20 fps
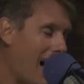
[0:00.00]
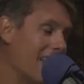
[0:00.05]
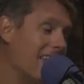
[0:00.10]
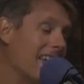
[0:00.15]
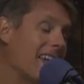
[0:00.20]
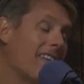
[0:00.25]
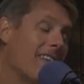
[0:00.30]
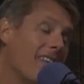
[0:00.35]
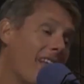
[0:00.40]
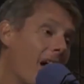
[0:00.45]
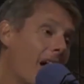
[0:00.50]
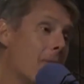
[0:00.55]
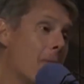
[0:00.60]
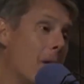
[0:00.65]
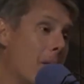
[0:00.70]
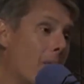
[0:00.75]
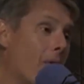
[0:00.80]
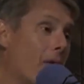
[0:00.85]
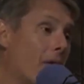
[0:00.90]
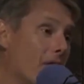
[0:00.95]
I, get a lot of
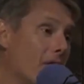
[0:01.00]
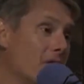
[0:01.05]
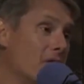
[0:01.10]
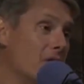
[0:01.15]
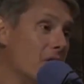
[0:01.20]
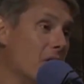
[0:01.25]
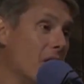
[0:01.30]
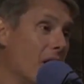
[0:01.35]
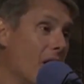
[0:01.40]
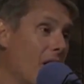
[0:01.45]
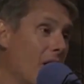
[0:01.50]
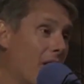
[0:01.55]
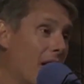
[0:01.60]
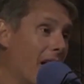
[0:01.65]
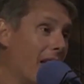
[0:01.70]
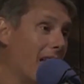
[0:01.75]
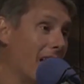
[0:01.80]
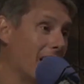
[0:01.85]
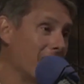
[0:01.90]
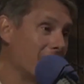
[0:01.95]
people in the studio and
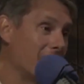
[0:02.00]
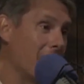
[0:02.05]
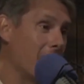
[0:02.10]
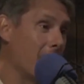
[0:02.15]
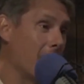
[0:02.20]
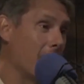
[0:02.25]
i get excited